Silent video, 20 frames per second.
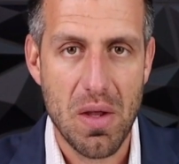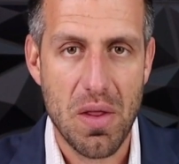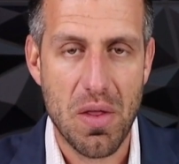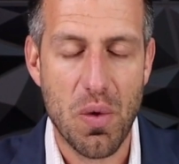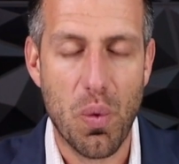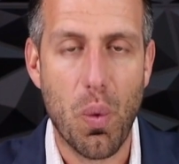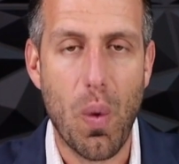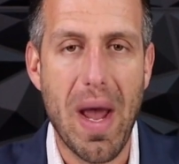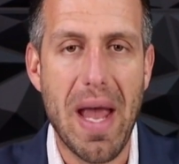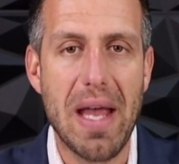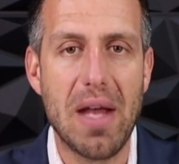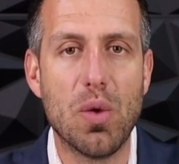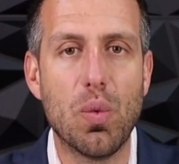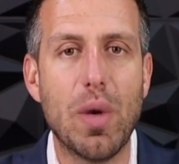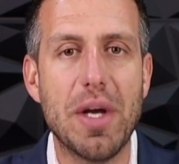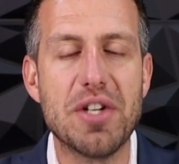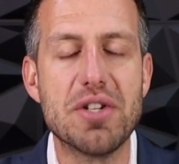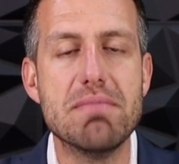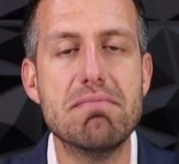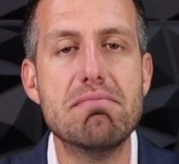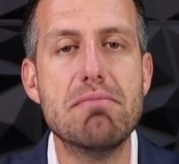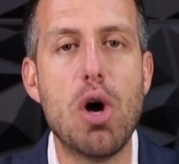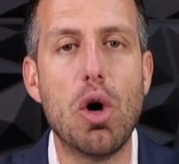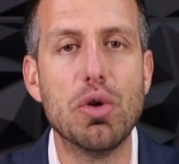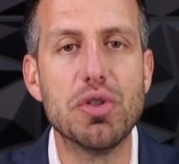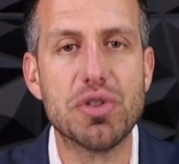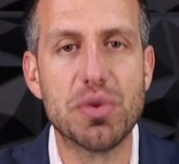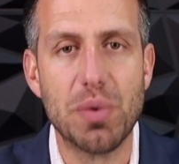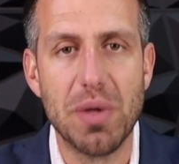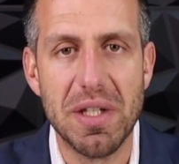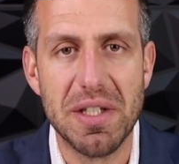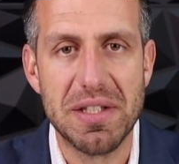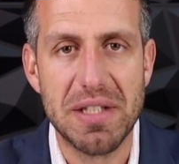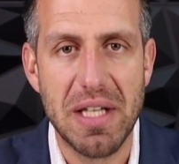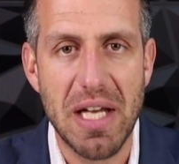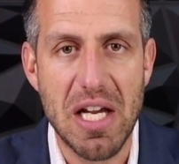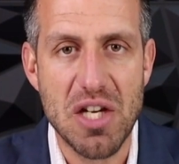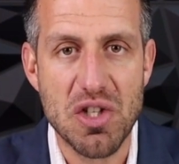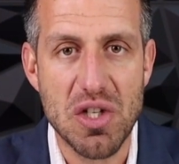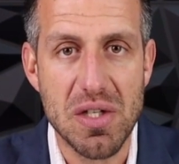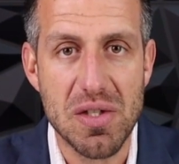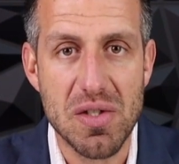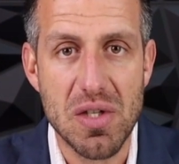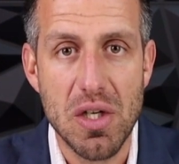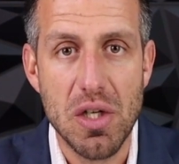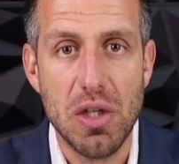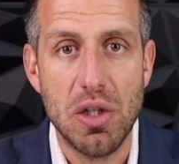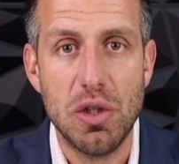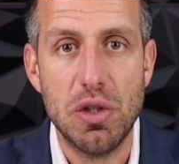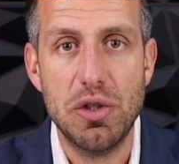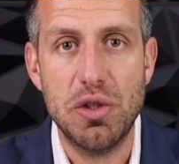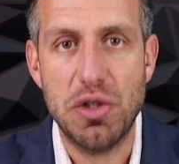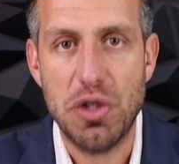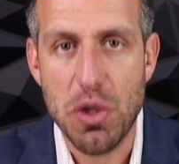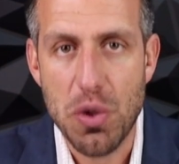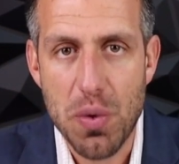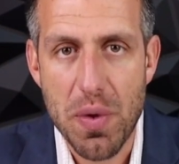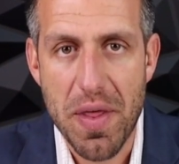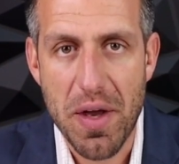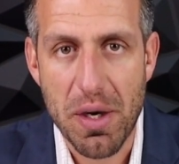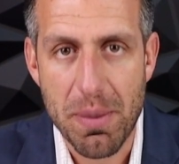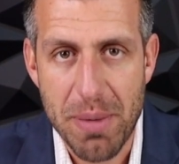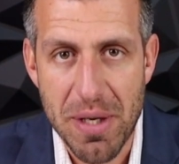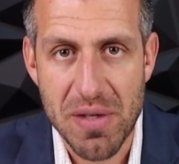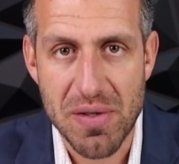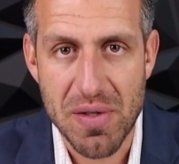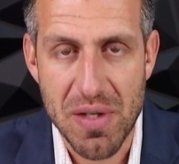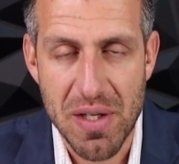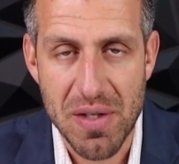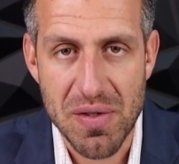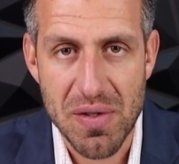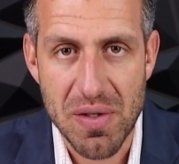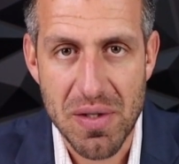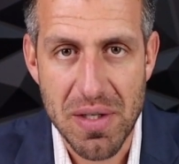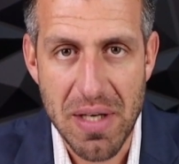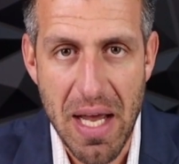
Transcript: the way in which most real estate agents do their business.